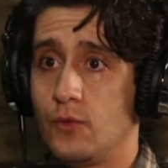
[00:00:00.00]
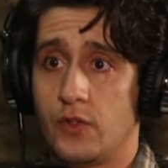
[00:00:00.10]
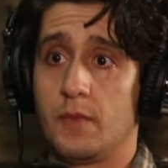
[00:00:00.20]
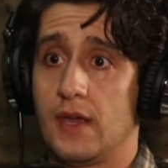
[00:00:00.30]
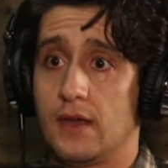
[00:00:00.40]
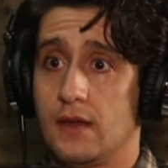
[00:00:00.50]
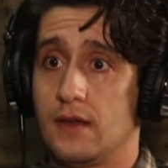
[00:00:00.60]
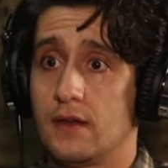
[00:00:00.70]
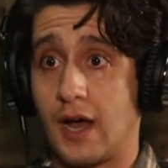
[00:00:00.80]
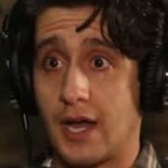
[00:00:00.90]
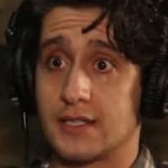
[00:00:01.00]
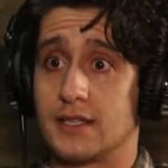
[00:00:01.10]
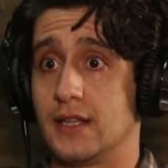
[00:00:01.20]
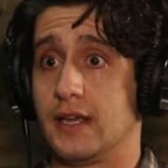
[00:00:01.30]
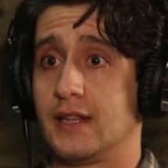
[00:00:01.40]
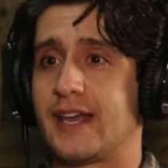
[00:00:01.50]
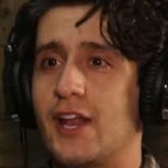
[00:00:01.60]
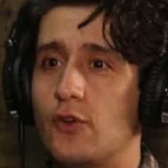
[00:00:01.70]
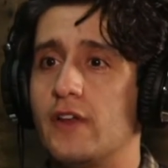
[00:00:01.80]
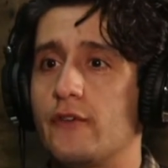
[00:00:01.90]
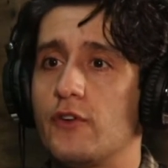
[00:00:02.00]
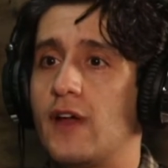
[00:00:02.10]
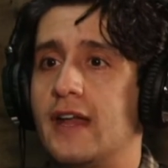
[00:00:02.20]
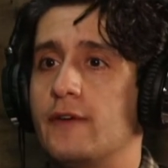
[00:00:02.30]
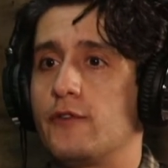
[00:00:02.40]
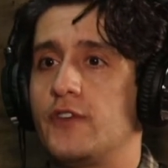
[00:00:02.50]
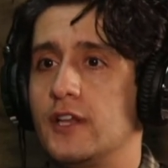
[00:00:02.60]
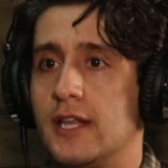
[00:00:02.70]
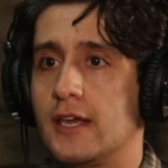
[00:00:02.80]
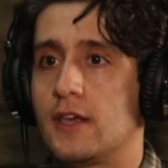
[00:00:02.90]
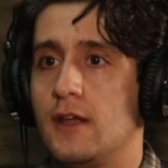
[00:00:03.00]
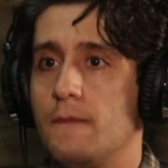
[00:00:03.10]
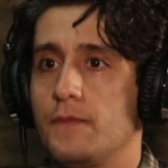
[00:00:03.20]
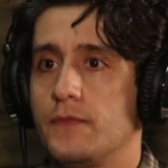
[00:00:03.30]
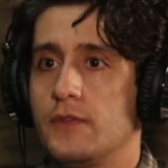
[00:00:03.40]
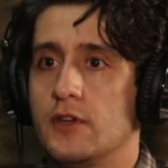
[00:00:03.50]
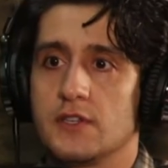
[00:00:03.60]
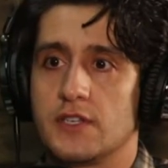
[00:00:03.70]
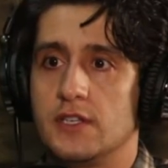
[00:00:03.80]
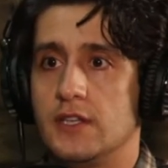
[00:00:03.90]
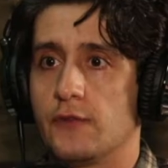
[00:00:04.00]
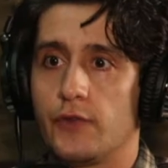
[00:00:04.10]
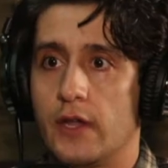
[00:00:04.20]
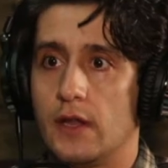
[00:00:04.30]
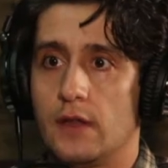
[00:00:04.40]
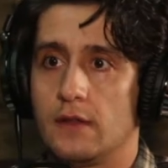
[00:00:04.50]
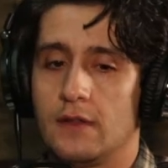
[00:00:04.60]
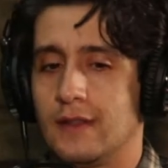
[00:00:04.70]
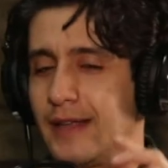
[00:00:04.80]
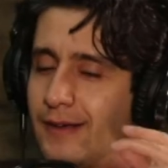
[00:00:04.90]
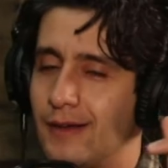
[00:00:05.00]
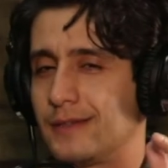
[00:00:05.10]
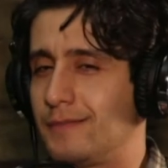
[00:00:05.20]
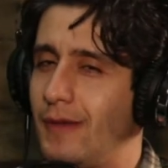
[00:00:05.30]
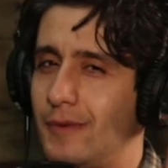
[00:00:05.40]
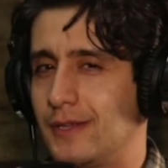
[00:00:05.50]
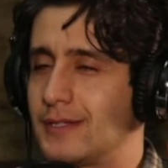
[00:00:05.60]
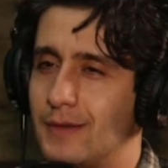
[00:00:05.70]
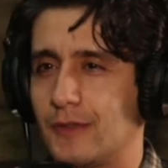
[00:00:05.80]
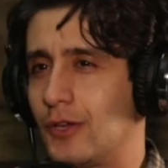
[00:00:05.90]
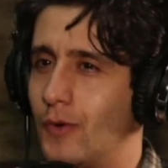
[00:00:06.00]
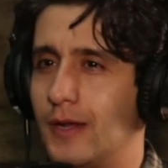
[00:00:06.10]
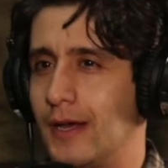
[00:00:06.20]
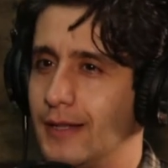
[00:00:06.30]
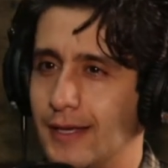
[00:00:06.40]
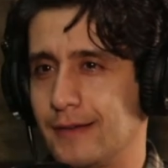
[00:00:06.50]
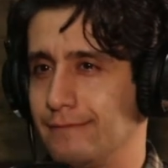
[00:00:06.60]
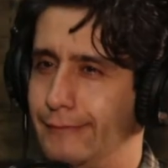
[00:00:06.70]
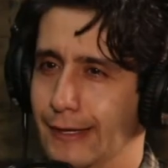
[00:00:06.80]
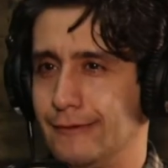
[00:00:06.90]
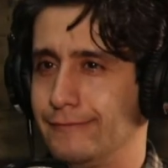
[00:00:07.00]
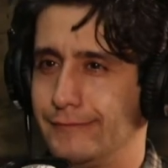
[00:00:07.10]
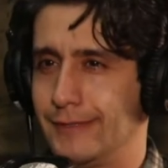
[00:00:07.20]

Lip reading: with me constantly. Like I never feel like there's a different, like, oh, maybe there's something going on, like, you know.